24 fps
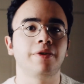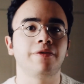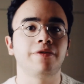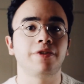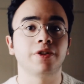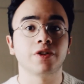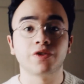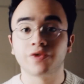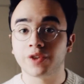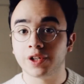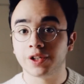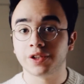
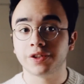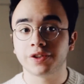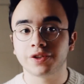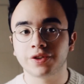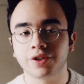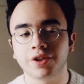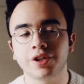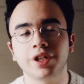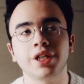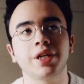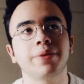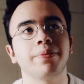feels very
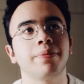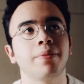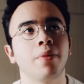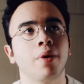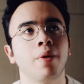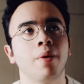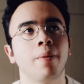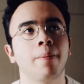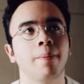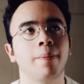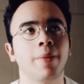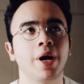sturdy,
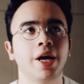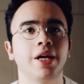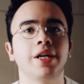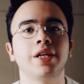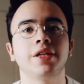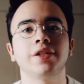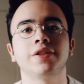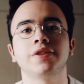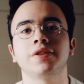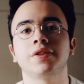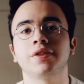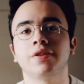
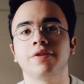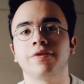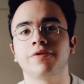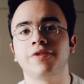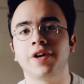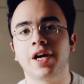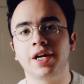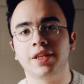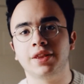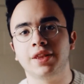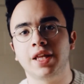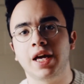minus the
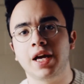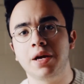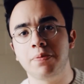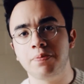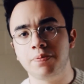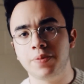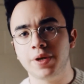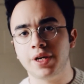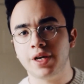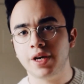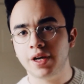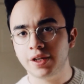fact
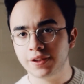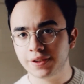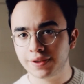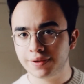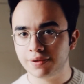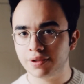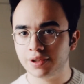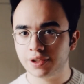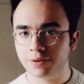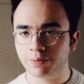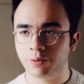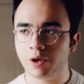that because
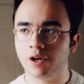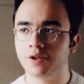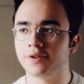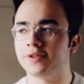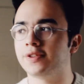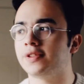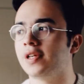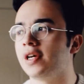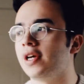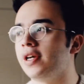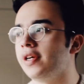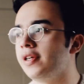of the small
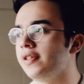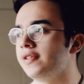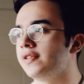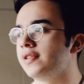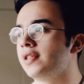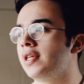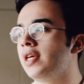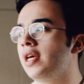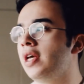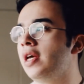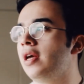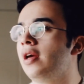
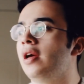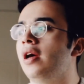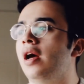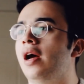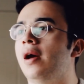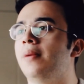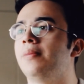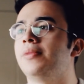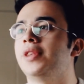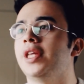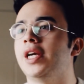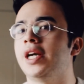size,
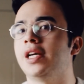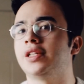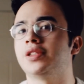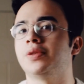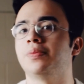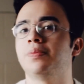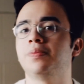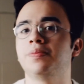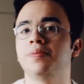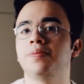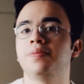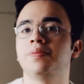they have
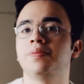to